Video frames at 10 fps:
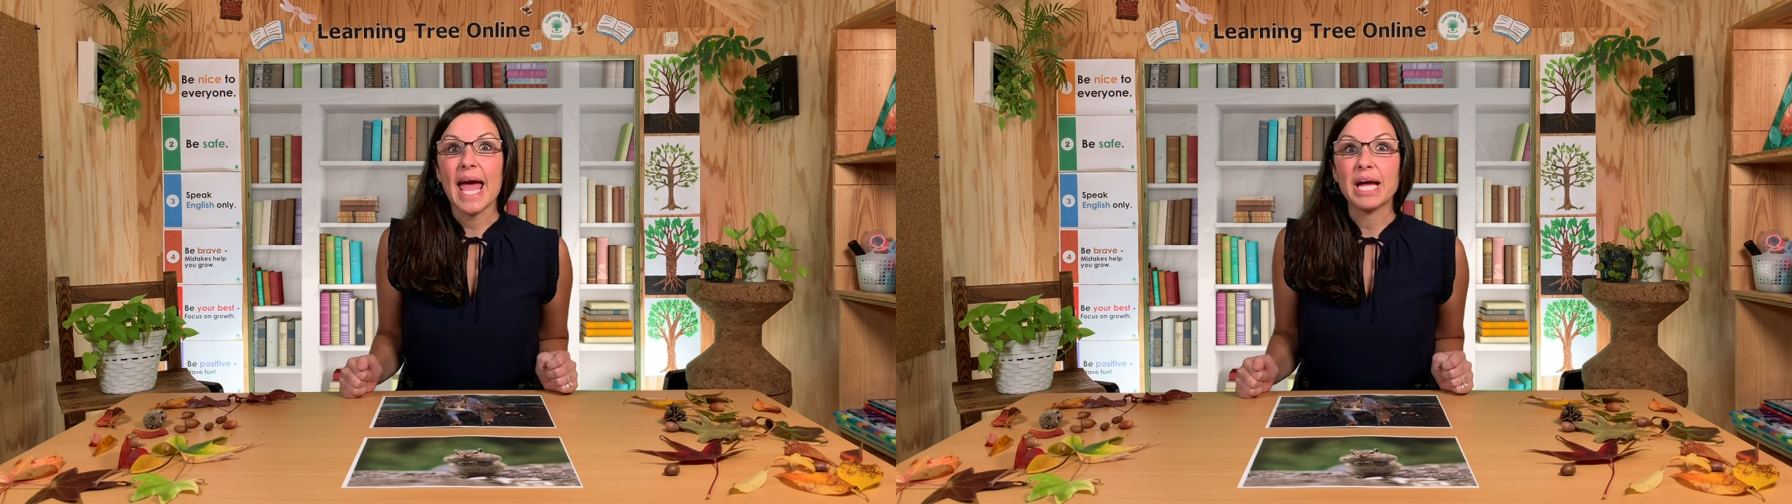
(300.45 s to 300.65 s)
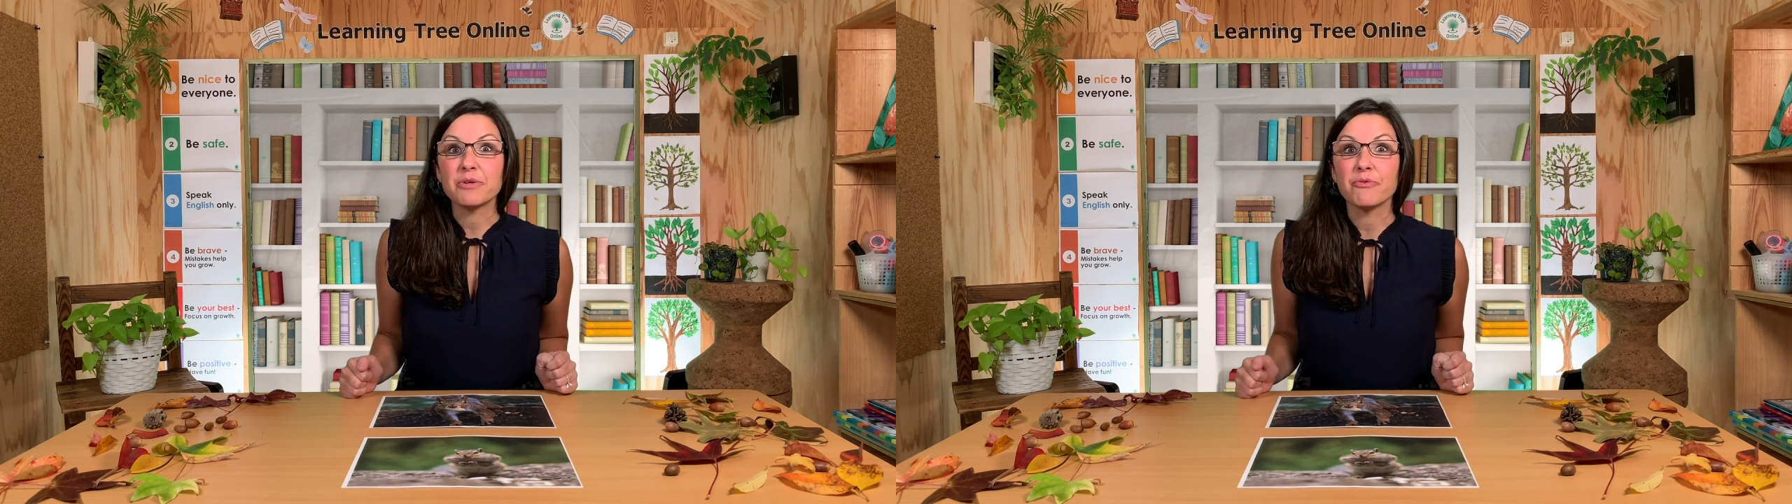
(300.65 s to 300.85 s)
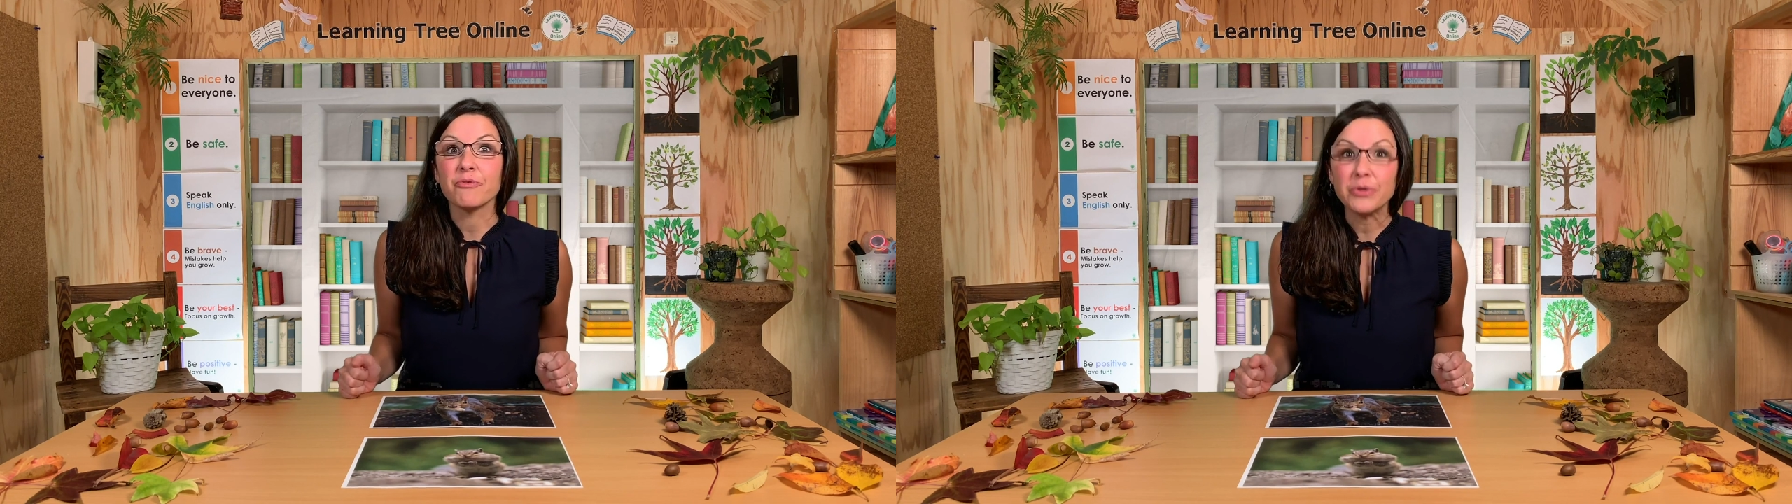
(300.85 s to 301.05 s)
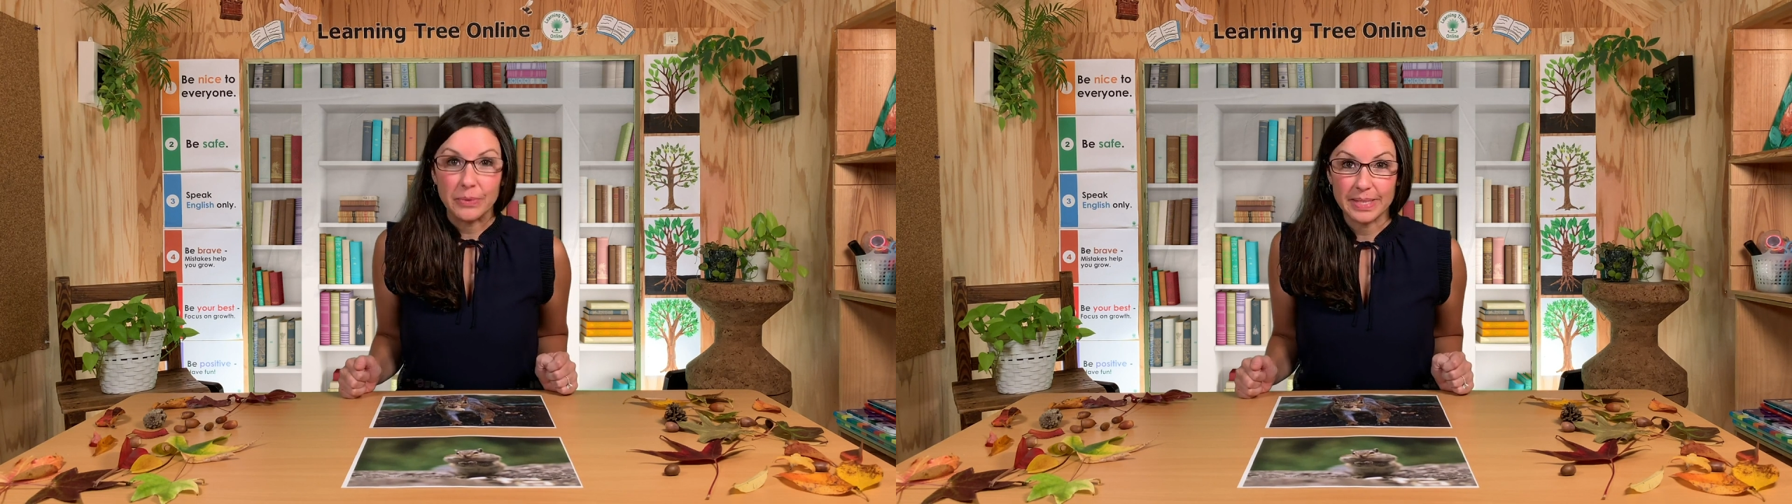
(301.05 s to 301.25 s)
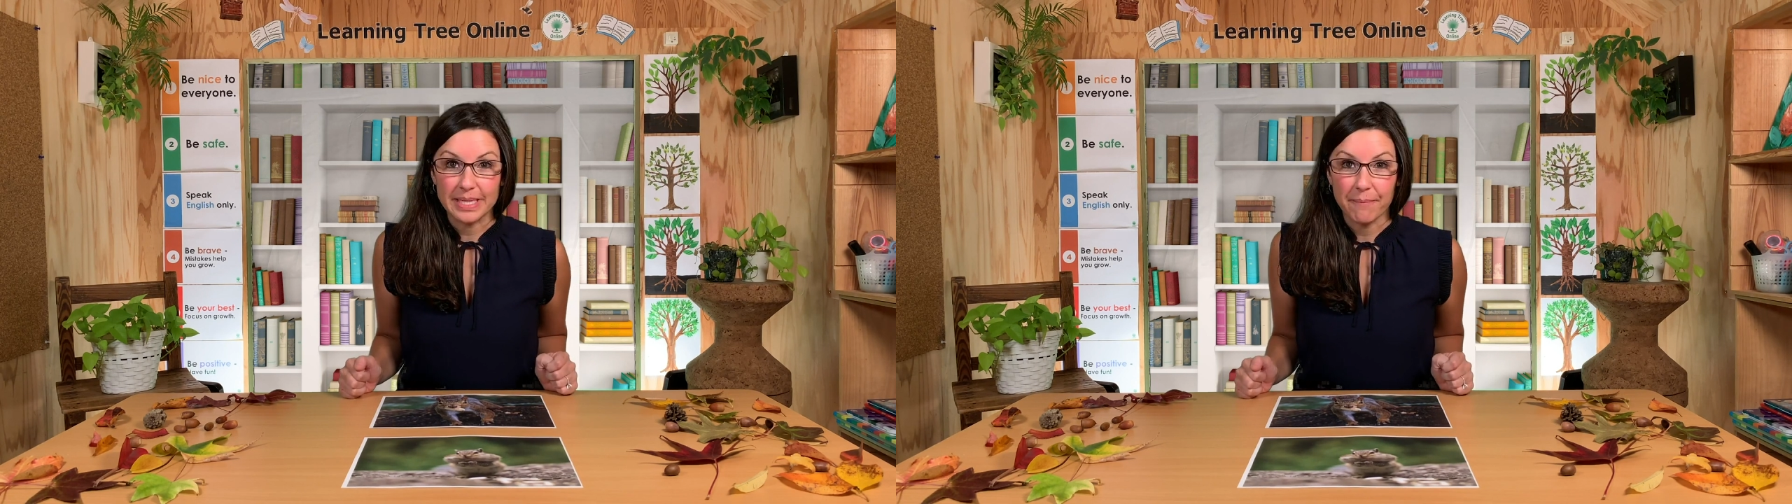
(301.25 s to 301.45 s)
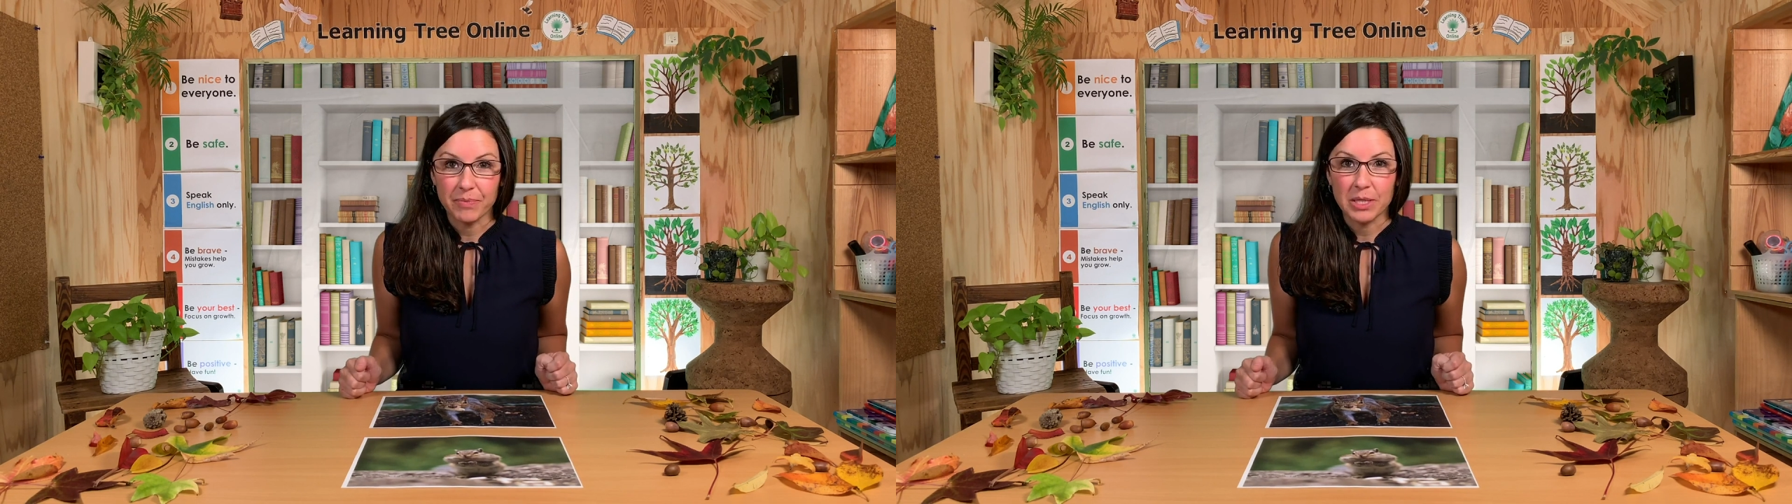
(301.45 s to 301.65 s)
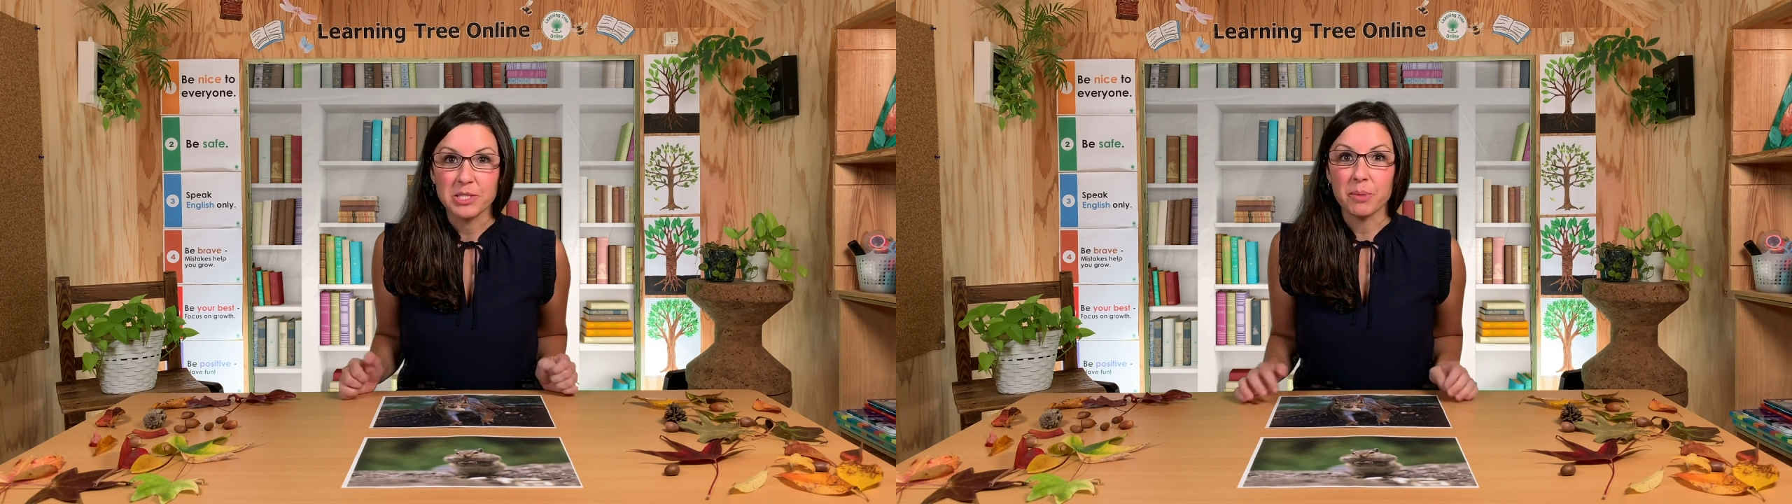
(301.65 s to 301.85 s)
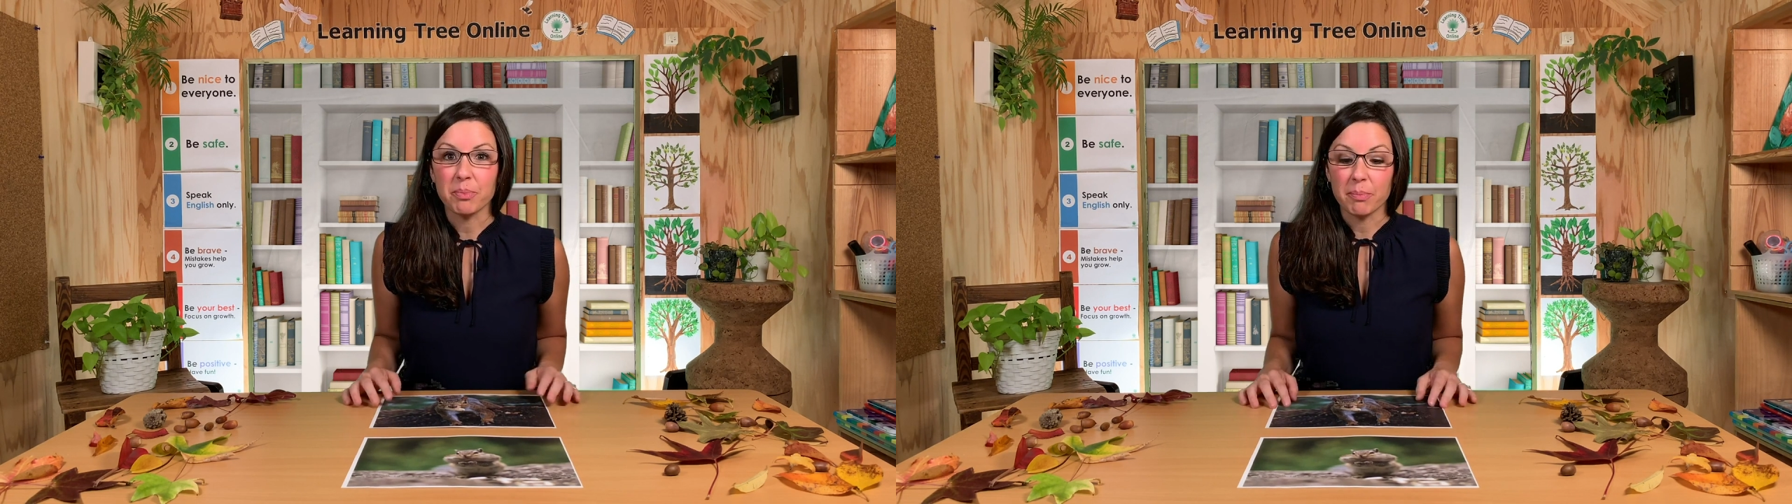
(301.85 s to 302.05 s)
and fruit
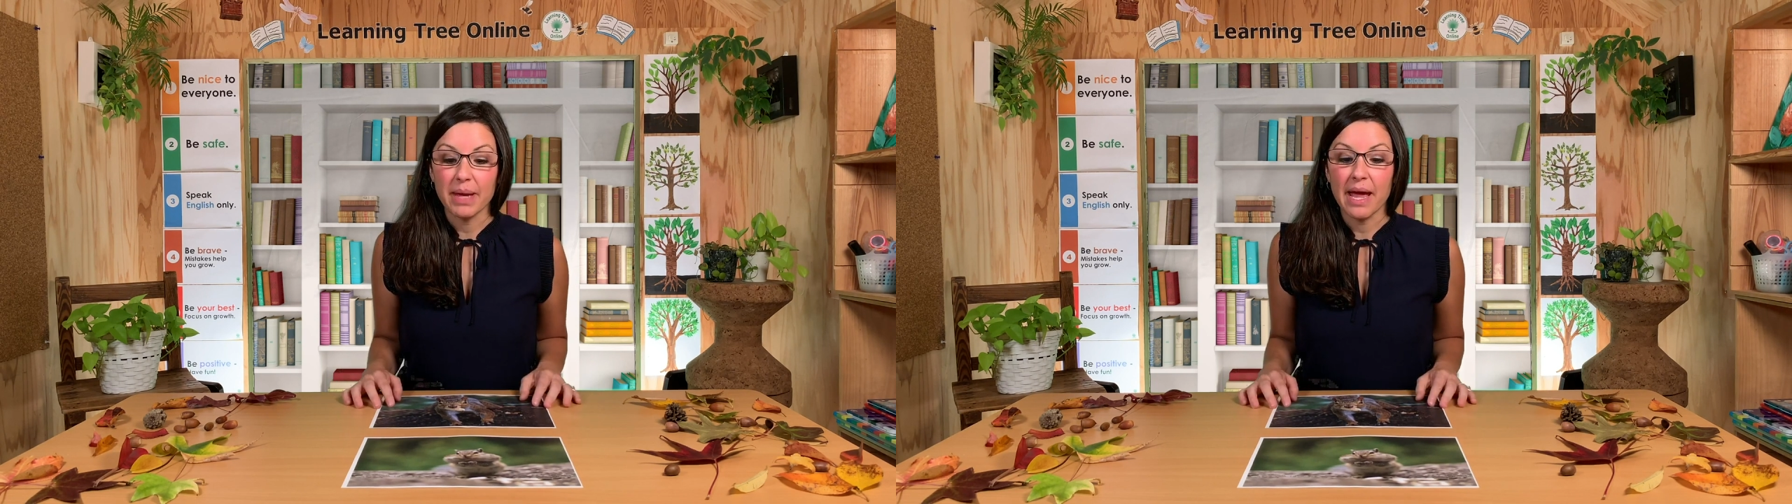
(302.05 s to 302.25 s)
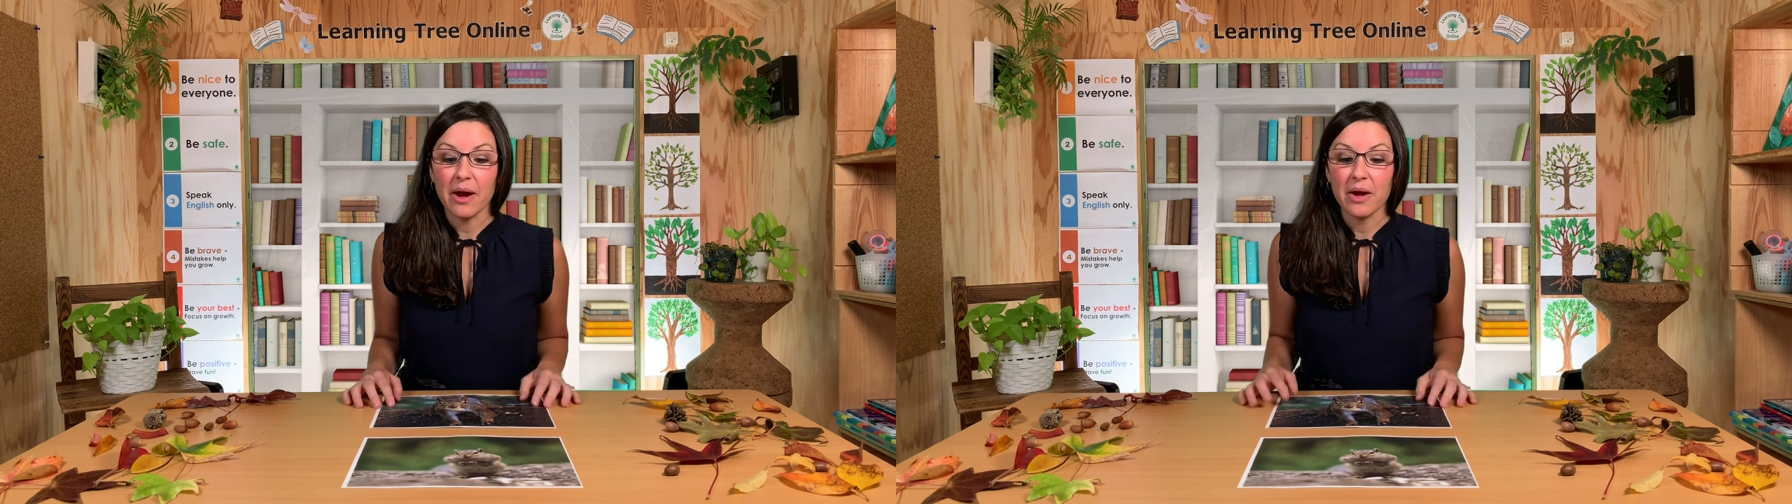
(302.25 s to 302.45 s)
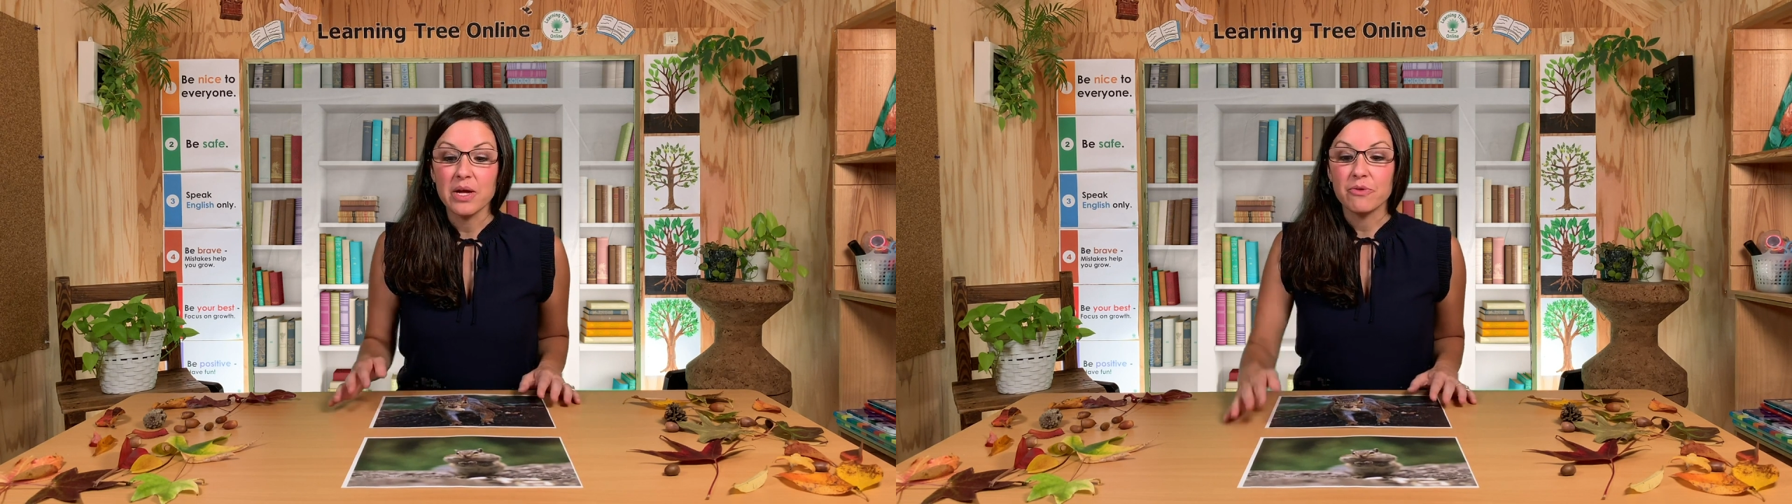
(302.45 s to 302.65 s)
to prepare